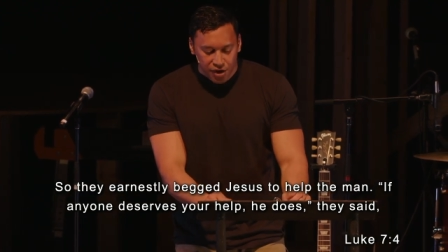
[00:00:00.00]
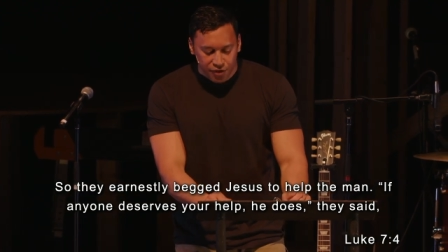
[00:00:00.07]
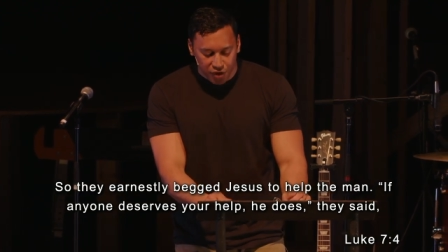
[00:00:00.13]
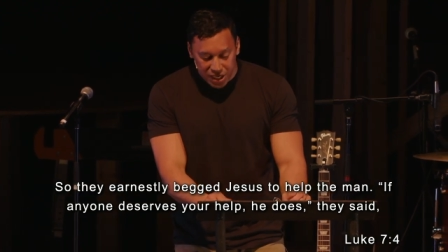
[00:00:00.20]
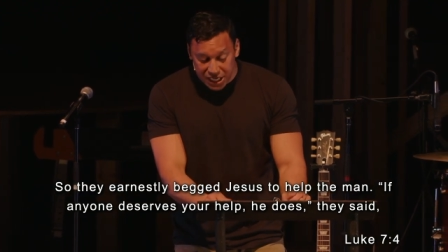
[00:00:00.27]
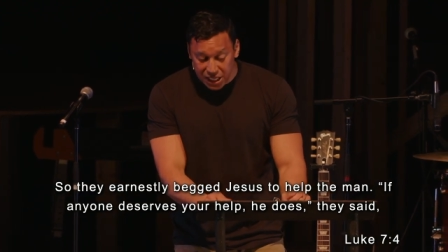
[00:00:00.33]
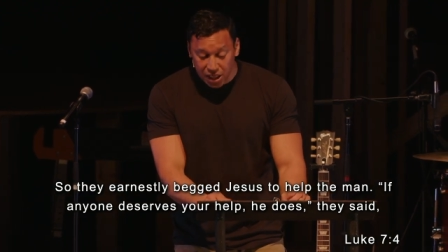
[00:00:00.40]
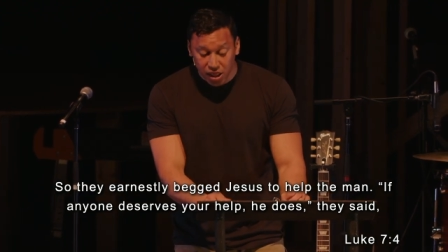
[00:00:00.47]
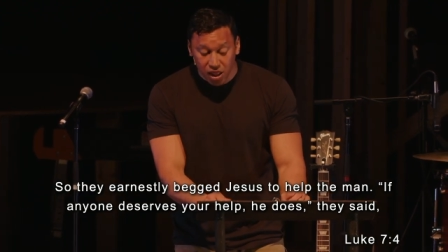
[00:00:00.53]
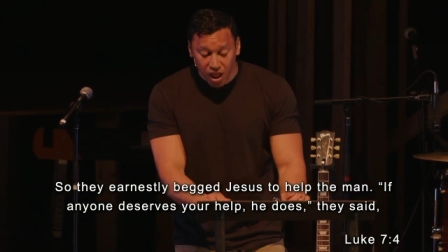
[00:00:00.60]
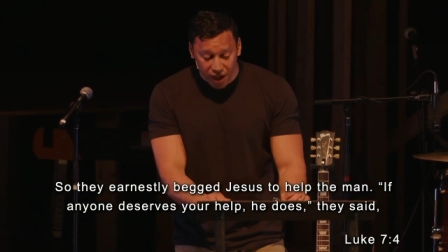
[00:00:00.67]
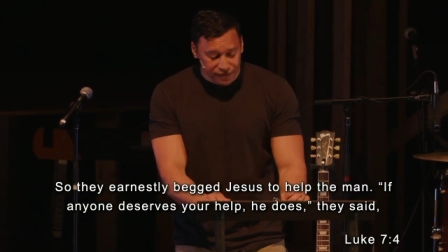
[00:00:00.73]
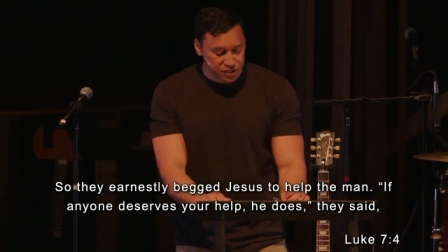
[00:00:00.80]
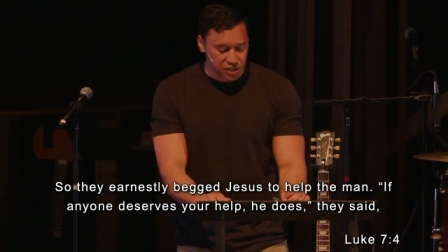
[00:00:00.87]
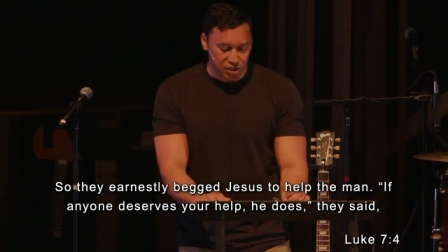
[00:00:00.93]
for he
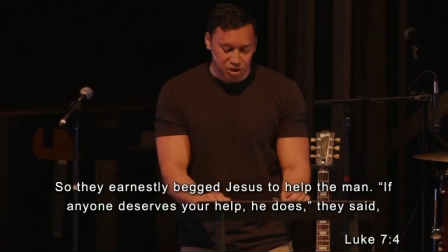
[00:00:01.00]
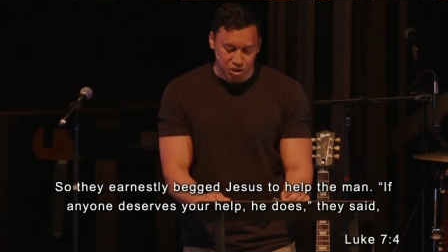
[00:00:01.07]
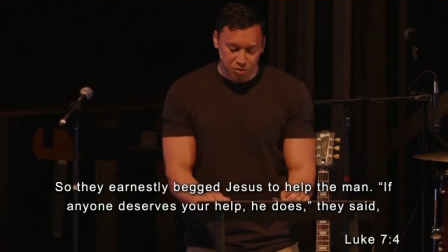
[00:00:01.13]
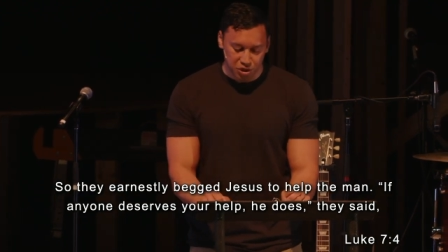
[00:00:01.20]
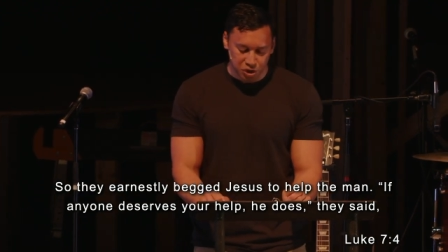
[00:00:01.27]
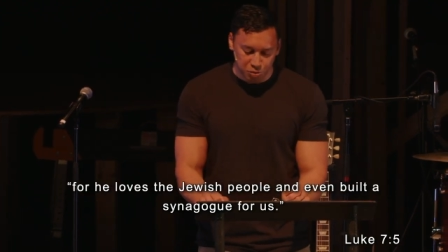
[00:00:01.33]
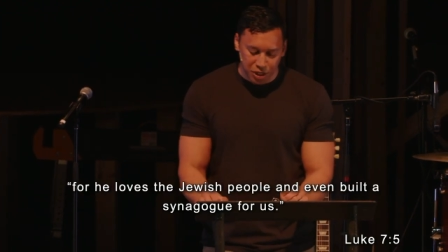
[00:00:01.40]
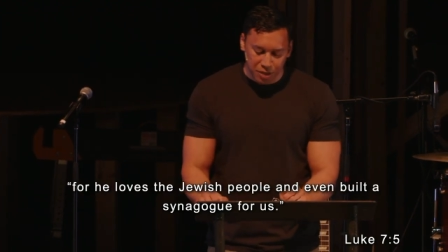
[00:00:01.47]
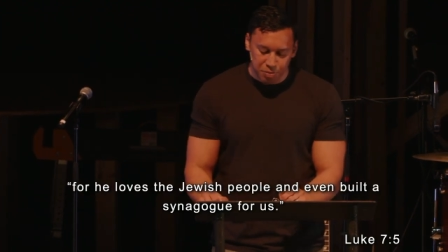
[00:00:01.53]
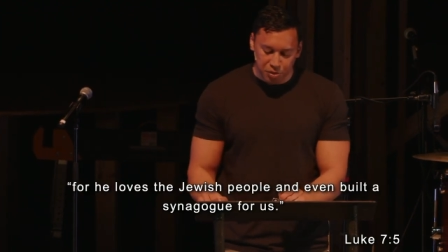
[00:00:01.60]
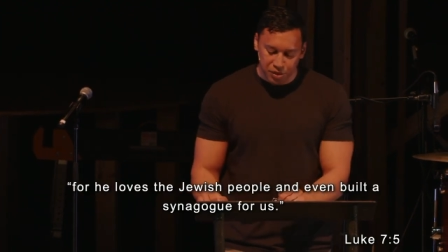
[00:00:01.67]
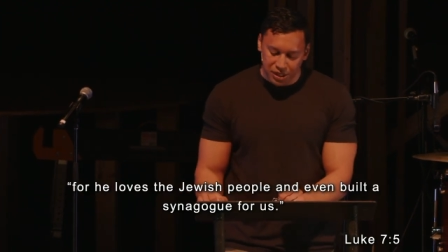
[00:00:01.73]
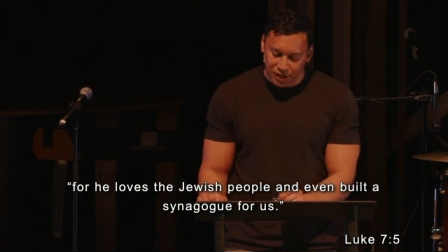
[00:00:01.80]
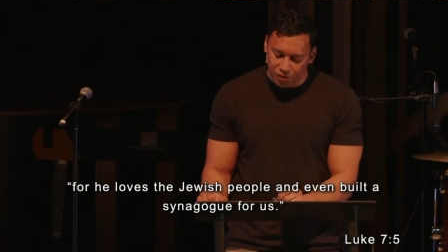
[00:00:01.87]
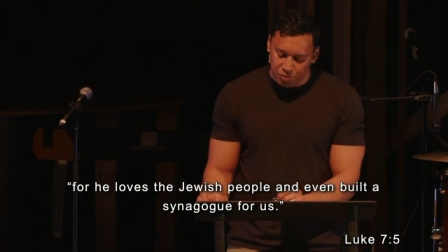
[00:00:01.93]
loves the Jewish
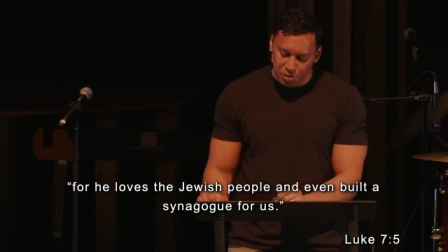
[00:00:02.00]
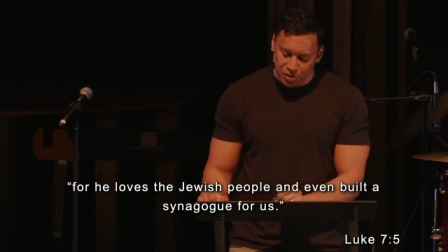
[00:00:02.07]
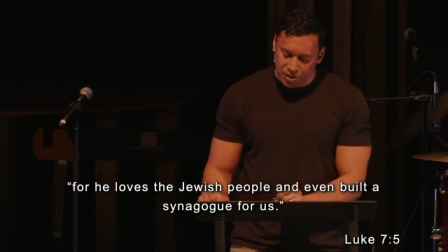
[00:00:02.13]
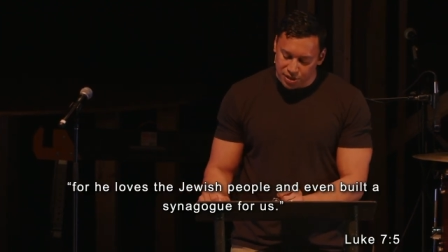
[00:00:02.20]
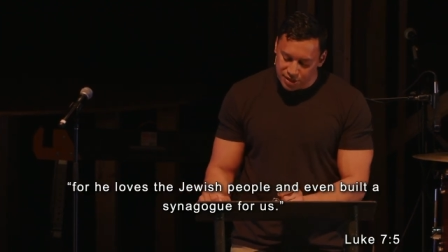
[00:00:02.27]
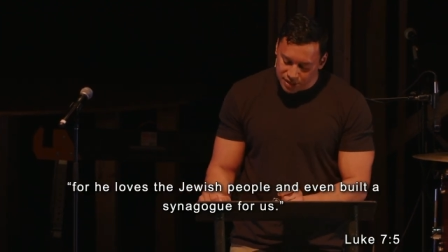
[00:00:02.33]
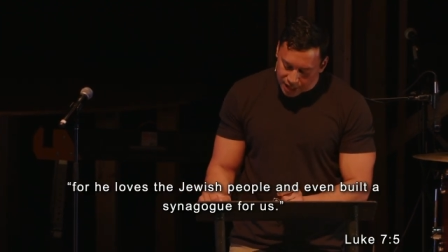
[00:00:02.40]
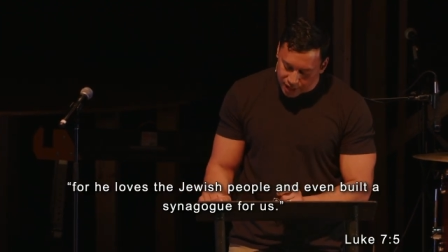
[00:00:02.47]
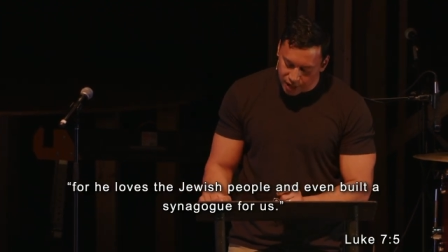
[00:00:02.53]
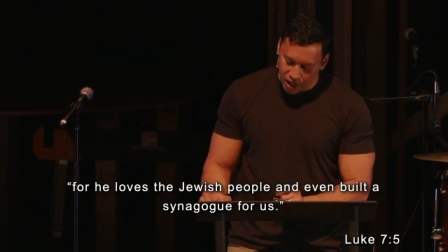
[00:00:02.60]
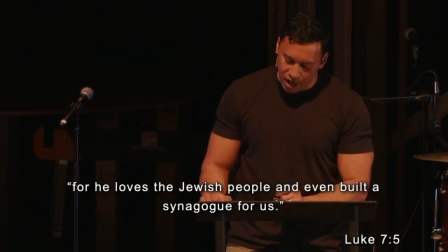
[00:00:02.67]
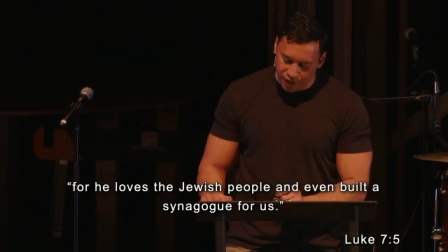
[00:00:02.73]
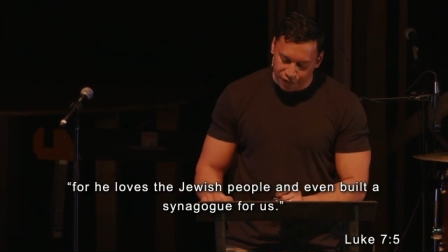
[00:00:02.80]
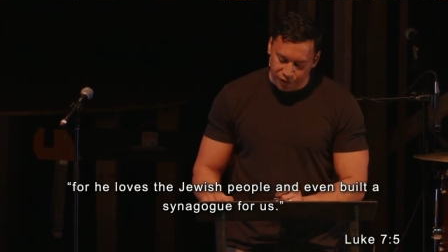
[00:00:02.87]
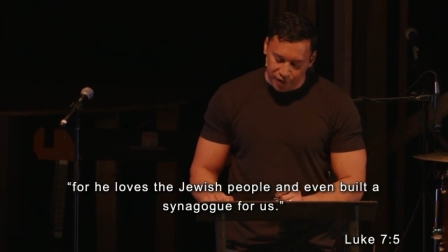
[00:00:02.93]
people and even built a
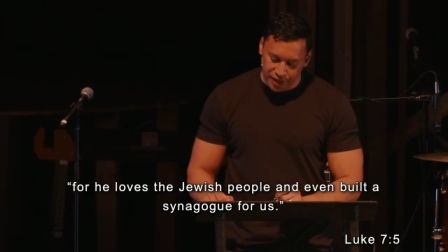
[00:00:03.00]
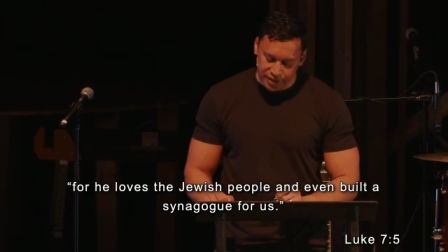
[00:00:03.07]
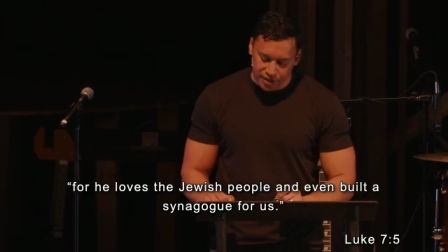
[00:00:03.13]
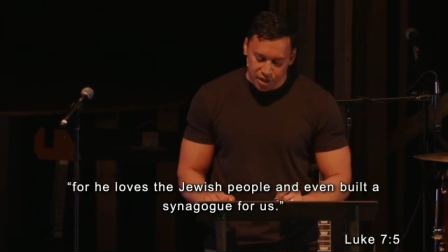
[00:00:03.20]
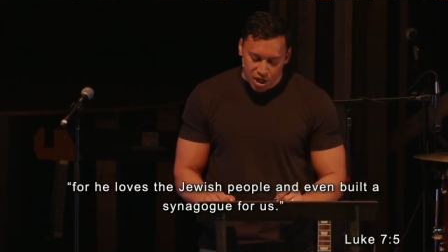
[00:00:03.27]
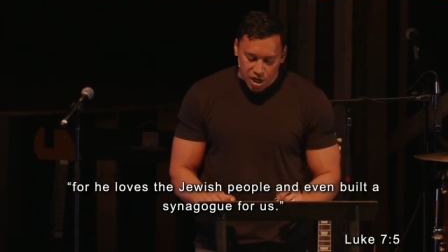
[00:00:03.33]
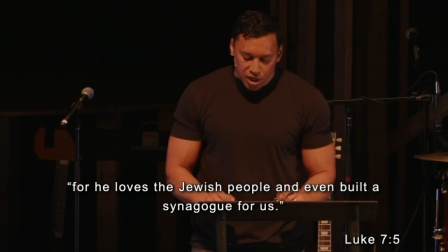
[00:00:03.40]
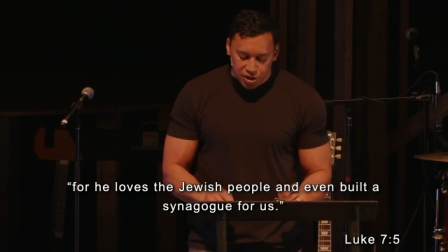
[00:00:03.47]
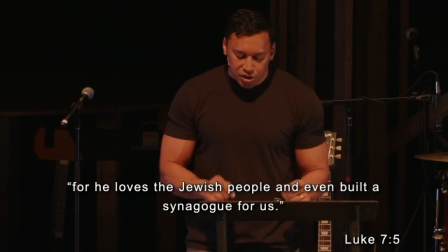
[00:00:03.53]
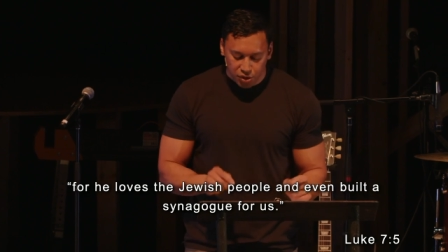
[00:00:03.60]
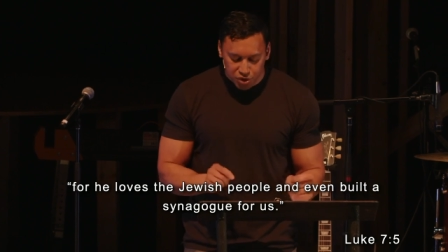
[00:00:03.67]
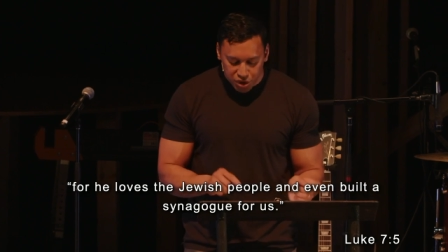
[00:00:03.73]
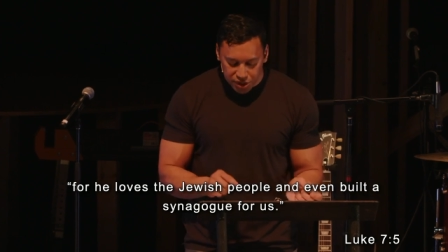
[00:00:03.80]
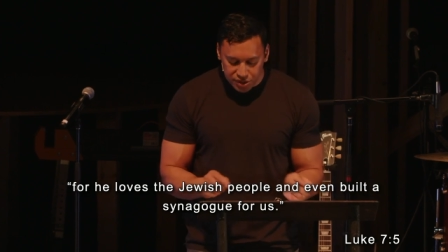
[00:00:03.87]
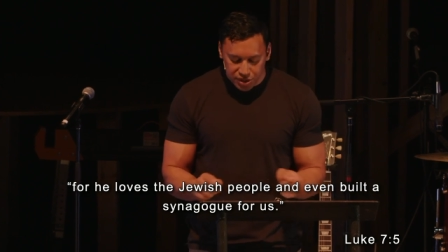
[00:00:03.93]
synagogue for us.
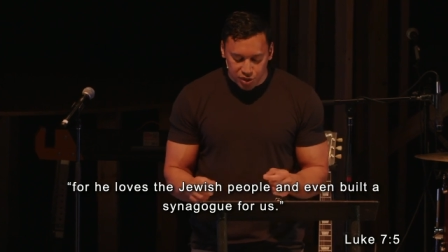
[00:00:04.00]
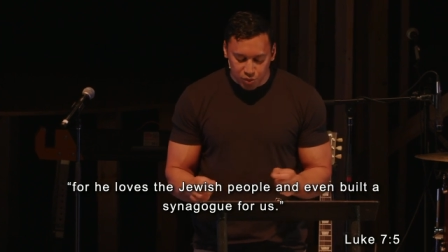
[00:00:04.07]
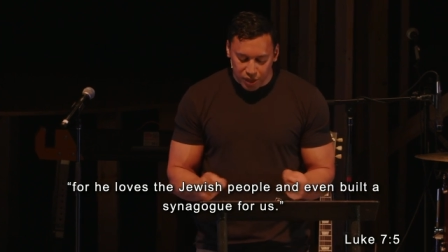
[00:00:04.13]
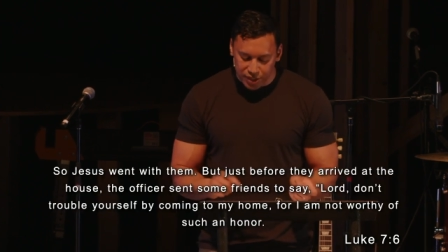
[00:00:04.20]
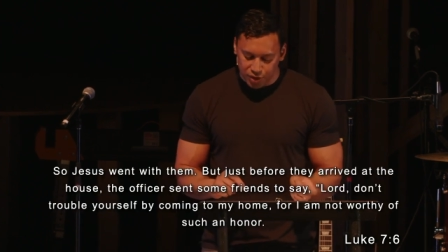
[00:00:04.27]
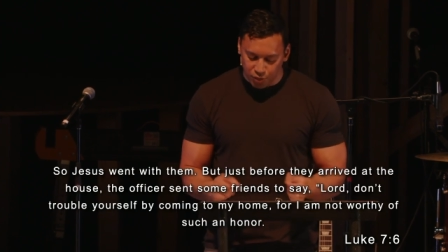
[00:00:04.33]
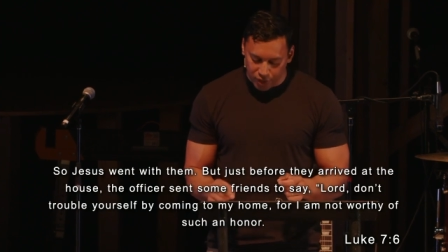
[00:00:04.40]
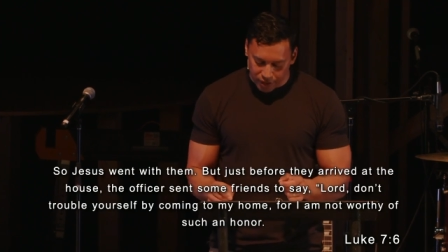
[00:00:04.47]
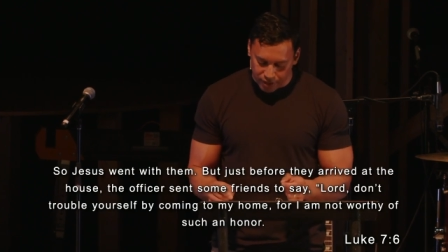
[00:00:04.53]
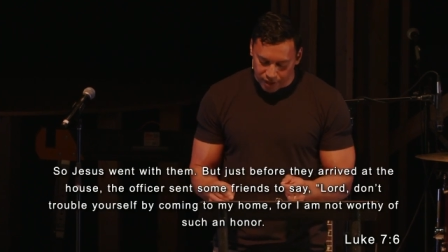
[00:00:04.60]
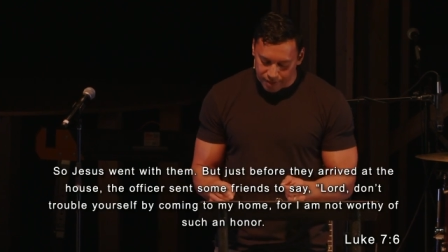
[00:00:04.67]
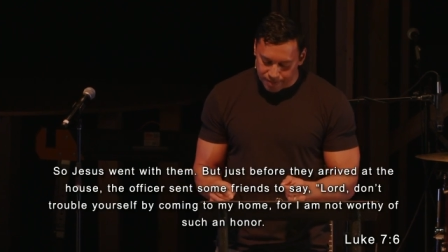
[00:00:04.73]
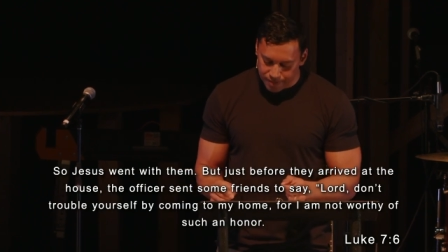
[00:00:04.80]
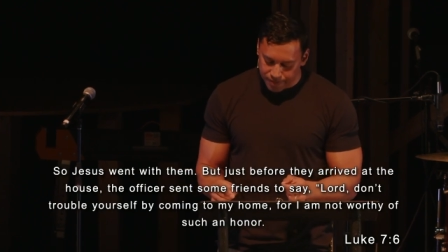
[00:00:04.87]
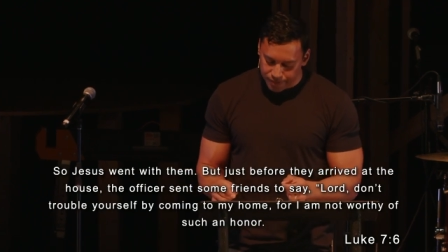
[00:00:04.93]
So Jesus went with
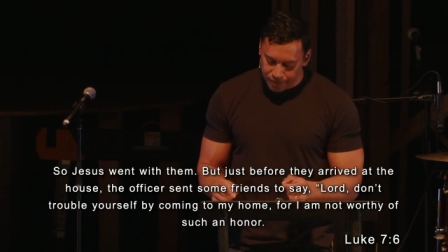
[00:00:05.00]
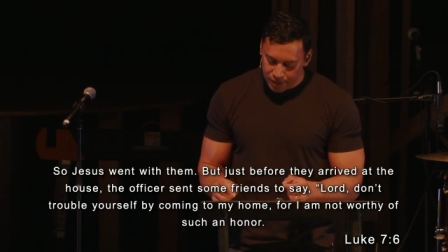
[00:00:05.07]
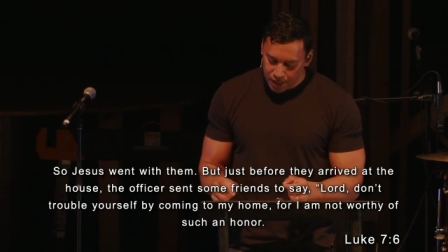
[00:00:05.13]
them.